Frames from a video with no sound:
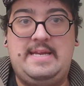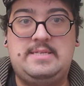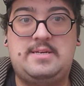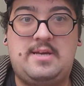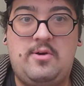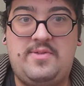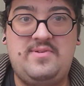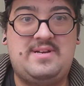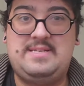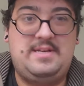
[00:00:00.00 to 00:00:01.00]
easy to go
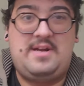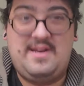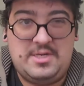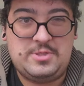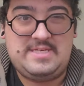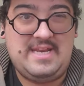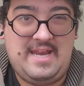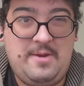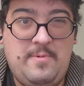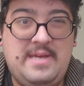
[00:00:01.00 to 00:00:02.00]
through because they're not interested
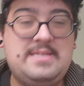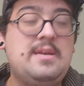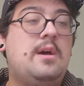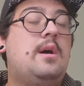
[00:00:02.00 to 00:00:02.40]
anyways.